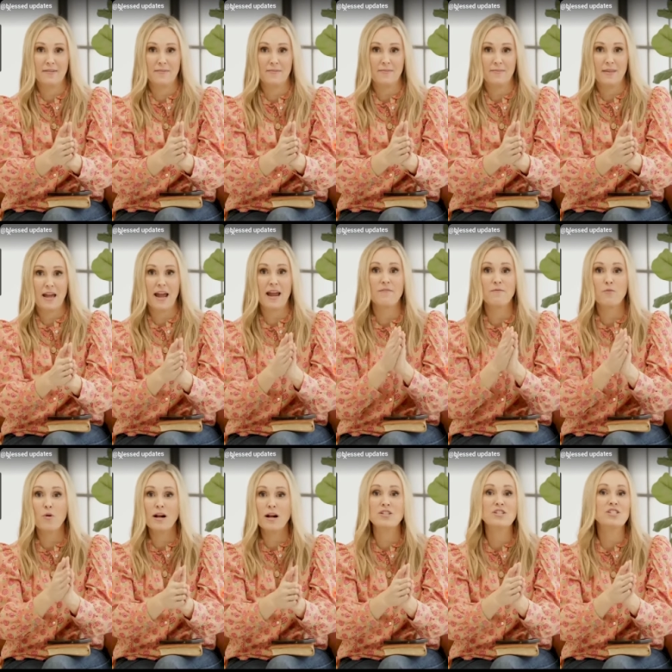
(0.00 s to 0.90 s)
I have
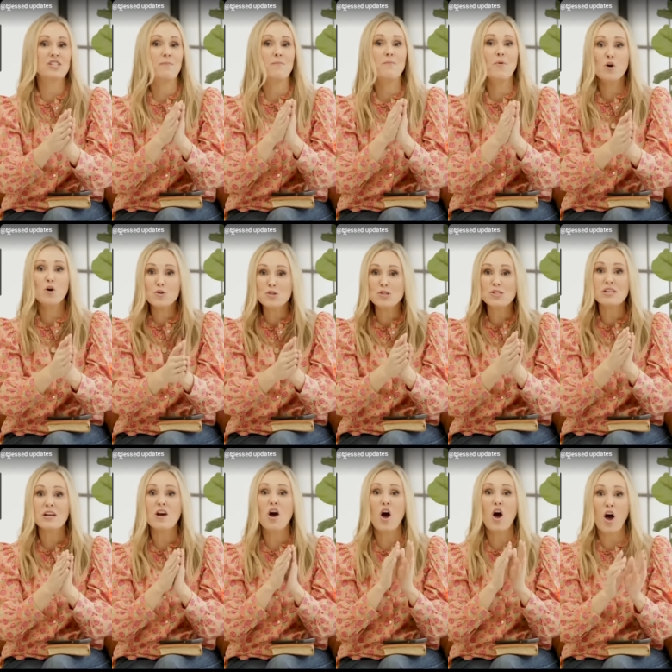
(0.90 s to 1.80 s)
watched it most
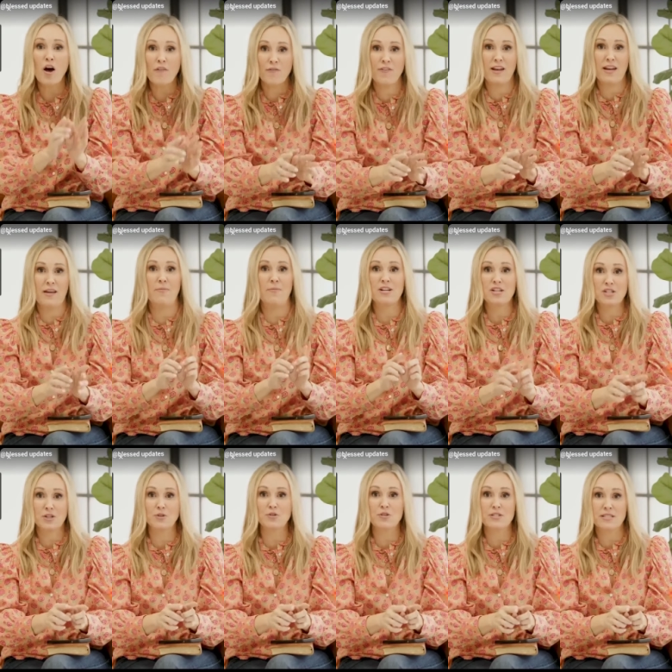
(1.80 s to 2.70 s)
often in my
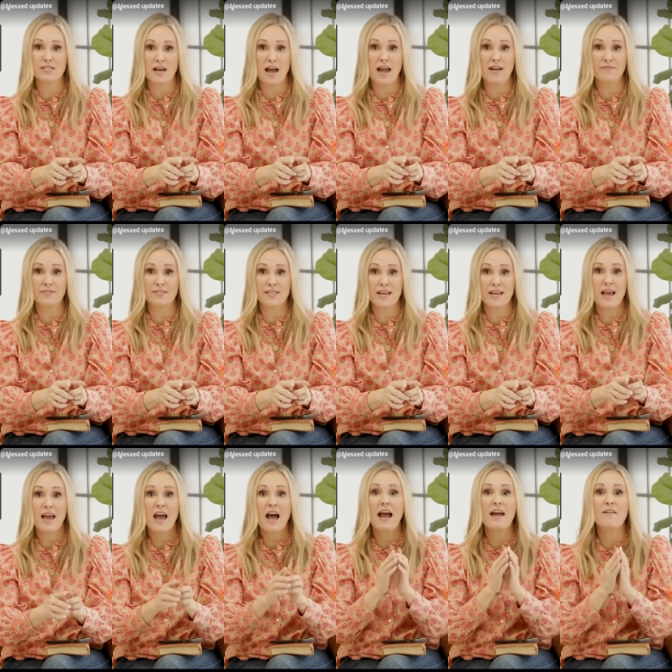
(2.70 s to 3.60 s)
children's lives.
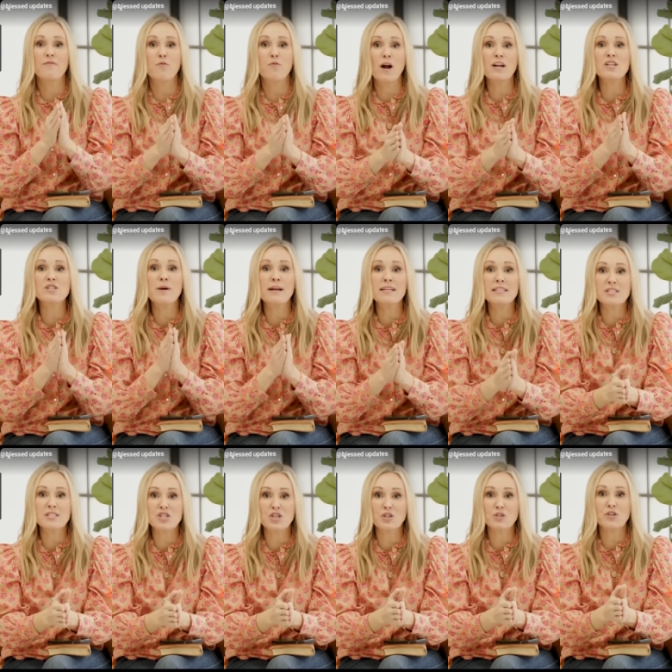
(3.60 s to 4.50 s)
I have watched my
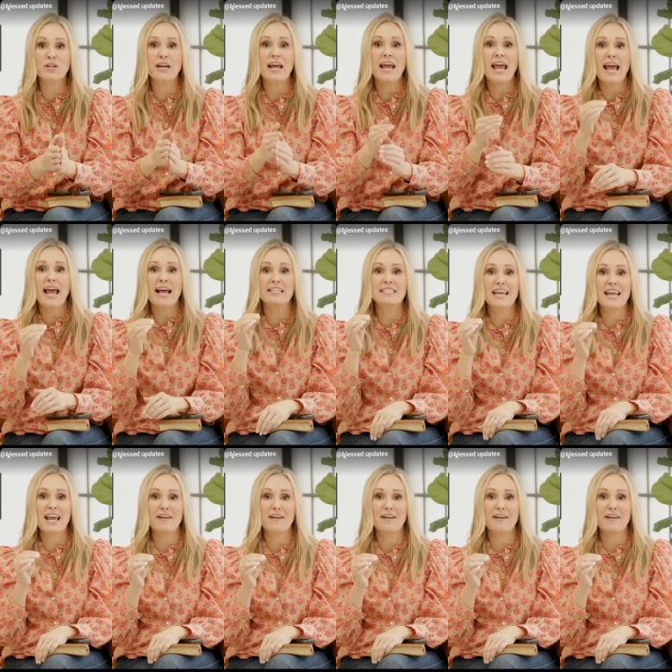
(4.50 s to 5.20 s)
children as they have